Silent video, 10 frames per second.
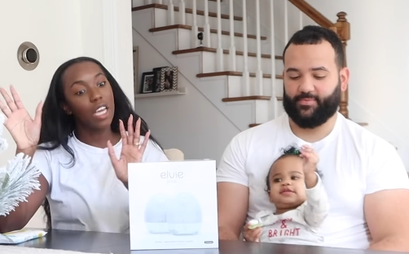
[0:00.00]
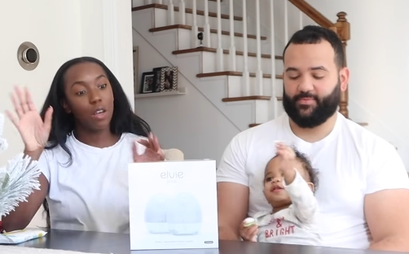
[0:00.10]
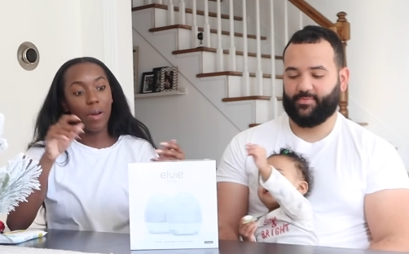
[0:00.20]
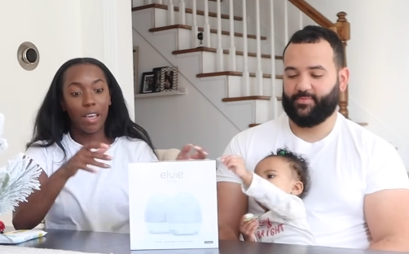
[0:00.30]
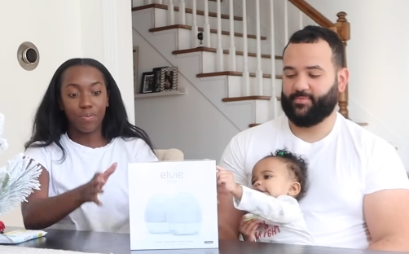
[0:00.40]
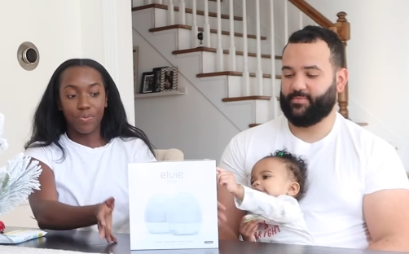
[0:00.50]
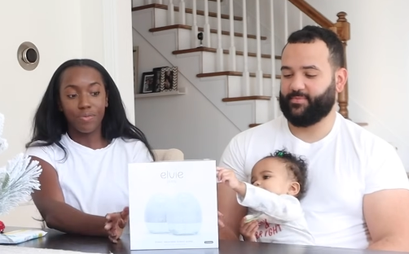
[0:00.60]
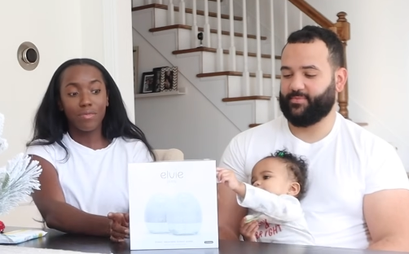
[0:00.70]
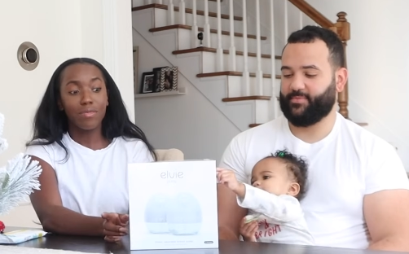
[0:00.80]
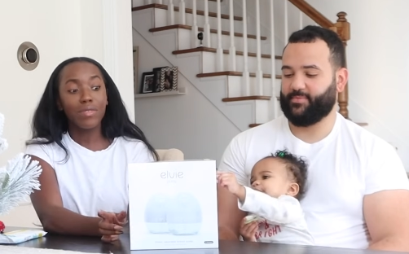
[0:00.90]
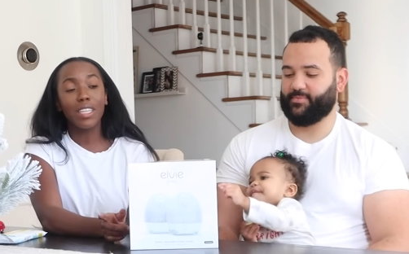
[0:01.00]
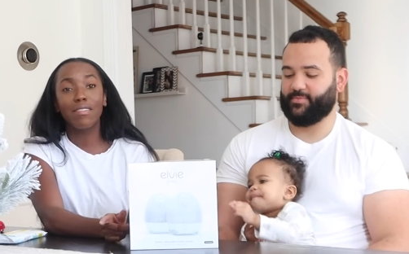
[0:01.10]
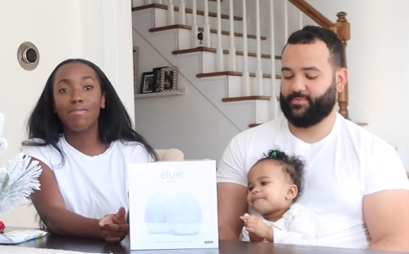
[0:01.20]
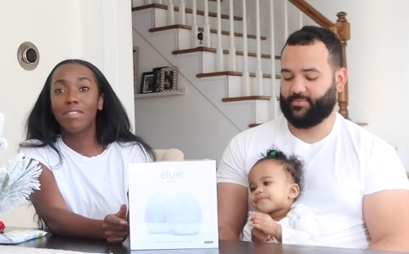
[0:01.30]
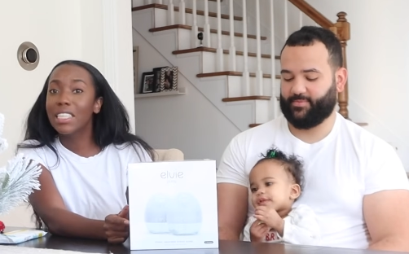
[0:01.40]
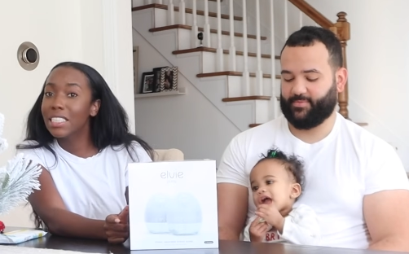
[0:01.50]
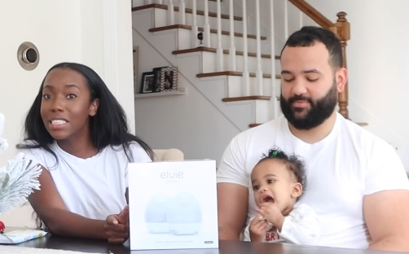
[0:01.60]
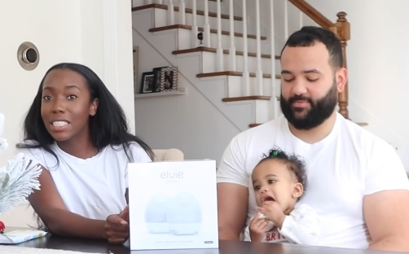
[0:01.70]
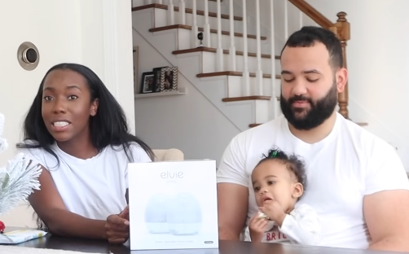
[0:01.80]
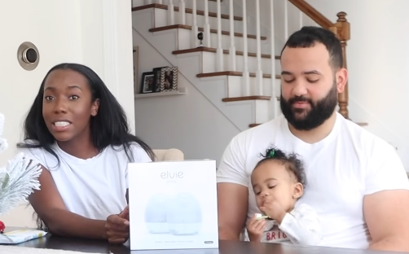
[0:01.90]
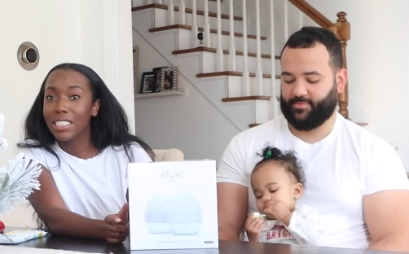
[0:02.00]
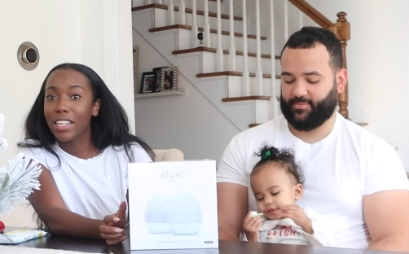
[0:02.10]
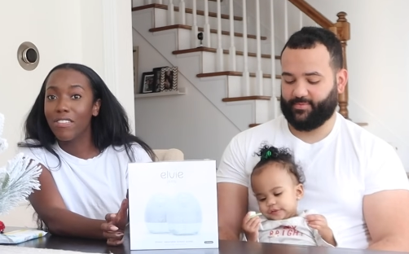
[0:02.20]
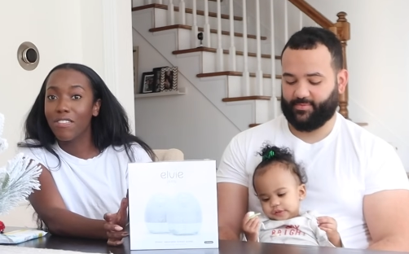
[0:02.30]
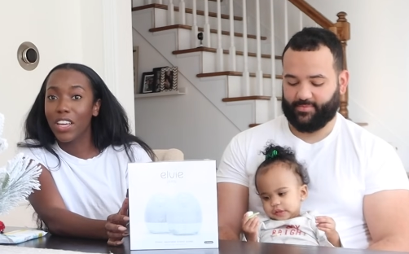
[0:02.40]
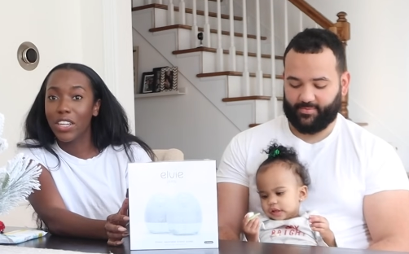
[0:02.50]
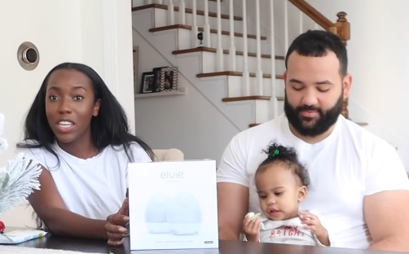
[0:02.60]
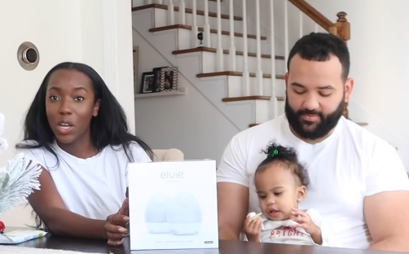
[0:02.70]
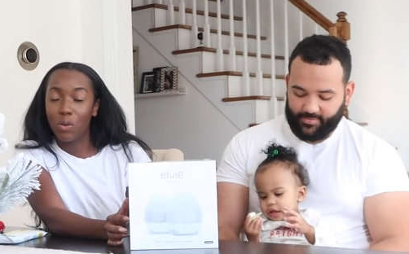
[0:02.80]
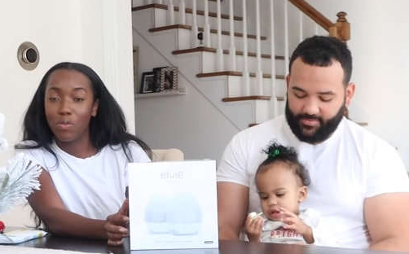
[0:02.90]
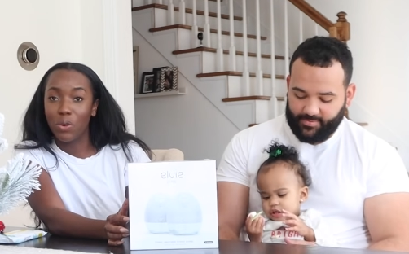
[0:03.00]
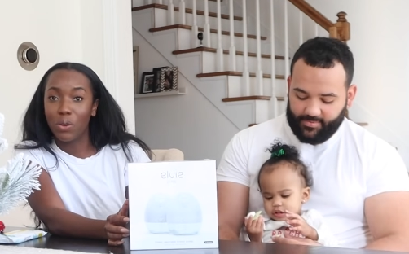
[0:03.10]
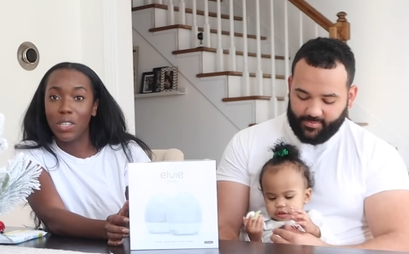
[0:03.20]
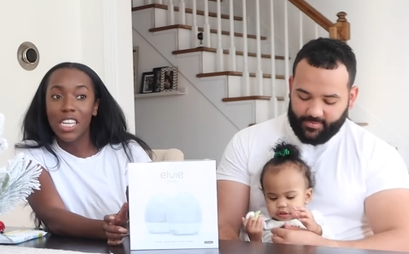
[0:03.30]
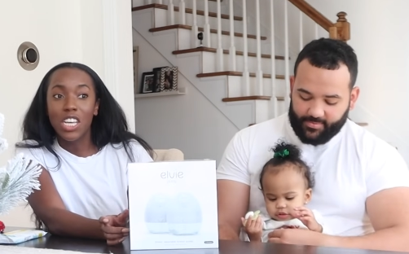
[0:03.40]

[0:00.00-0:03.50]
Speaker 1: Anyway, this is very helpful.